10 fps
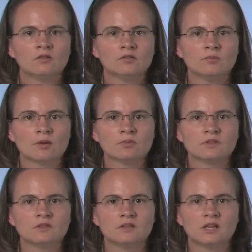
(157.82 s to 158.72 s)
Remember
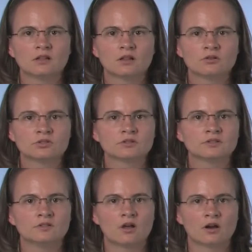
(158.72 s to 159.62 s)
that the enclosure
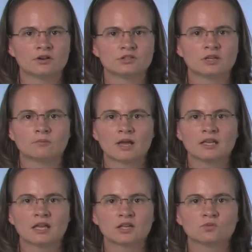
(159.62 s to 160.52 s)
is large and might
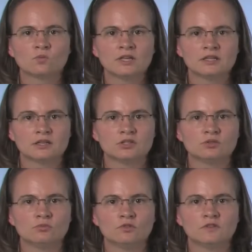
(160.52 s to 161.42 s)
catch wind as
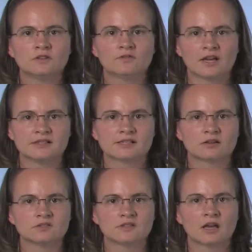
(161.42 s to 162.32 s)
you move the device
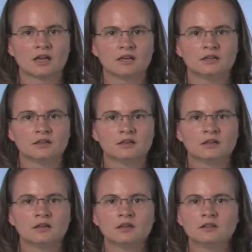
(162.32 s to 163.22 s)
outside.
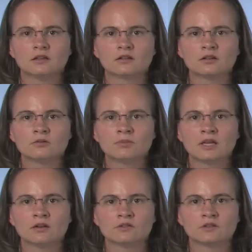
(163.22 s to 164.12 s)
The clear
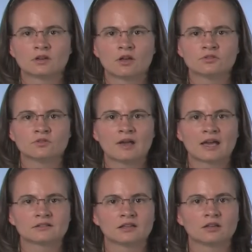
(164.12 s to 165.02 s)
panels can also
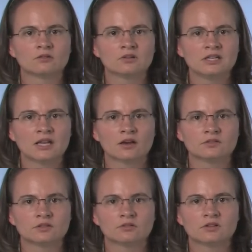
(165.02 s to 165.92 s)
act like a
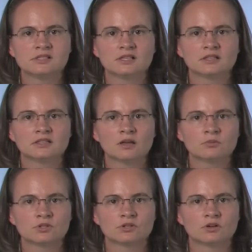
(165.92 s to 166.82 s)
greenhouse, increasing the
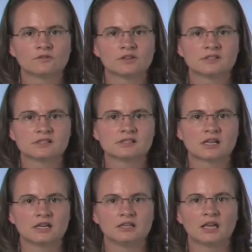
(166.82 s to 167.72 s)
temperature if it is a
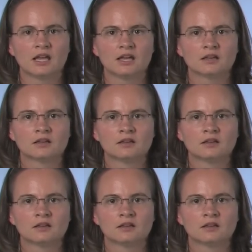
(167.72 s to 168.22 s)
sunny day.